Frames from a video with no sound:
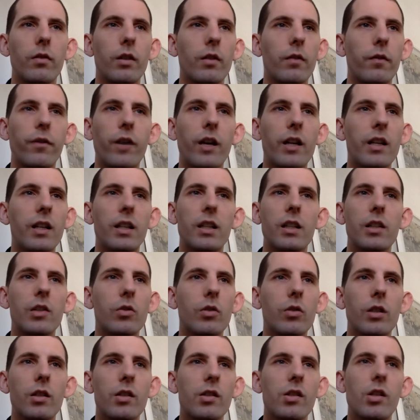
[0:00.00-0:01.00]
Frank
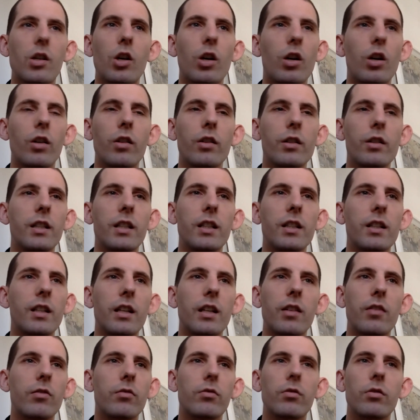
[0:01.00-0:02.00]
Gehry and Zaha Hadid,
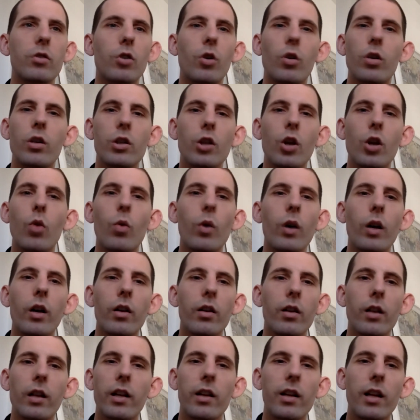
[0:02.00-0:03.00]
they're going nowhere.
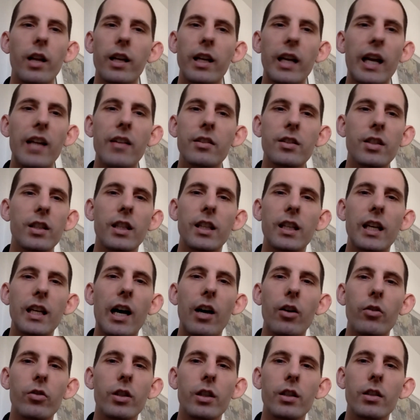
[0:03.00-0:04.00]
They're like Anthony
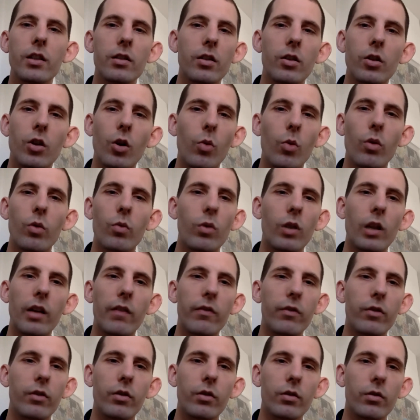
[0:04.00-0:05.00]
Gaudi. No one will
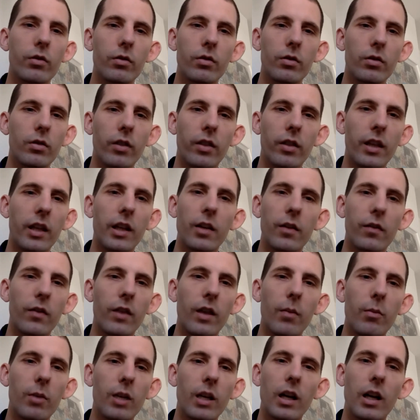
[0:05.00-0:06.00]
ever think of
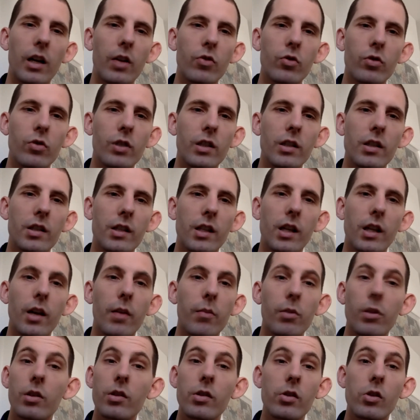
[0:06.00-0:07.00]
them in 100 years' time
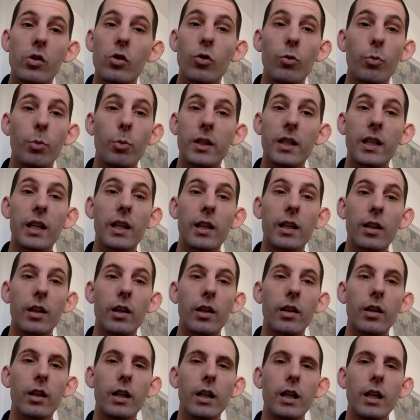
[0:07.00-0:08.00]
because it's too particular.
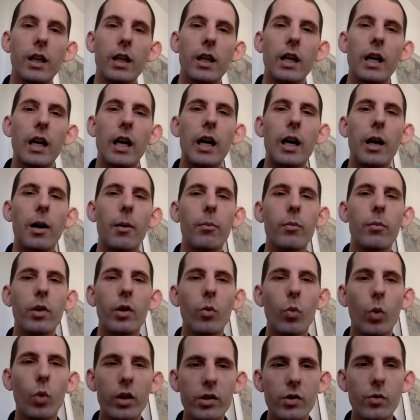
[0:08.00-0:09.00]
The
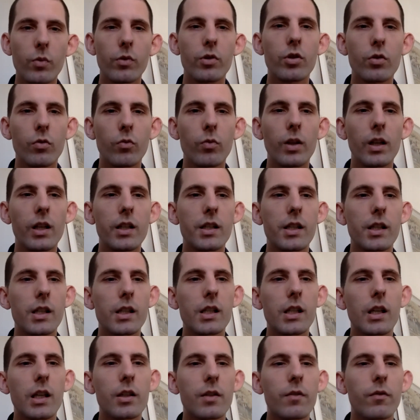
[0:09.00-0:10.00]
ones which are really
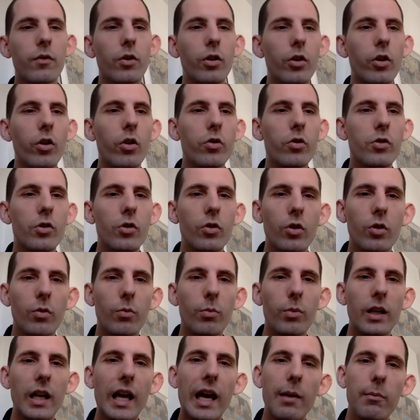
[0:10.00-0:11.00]
successful are those who can
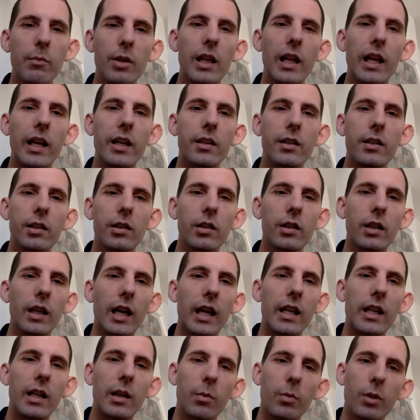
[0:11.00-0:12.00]
be emulated
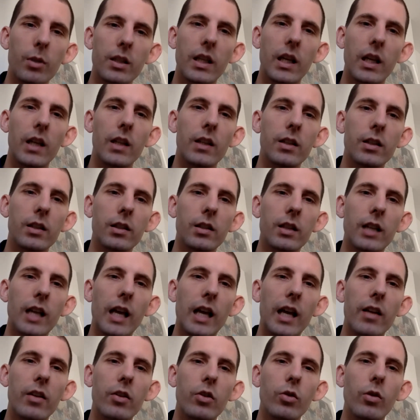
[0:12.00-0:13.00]
and imitated
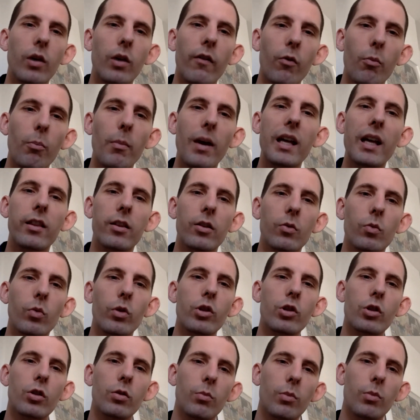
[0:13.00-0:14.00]
and who have a method
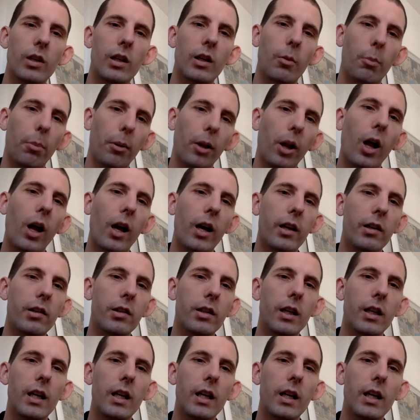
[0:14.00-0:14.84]
which can be applied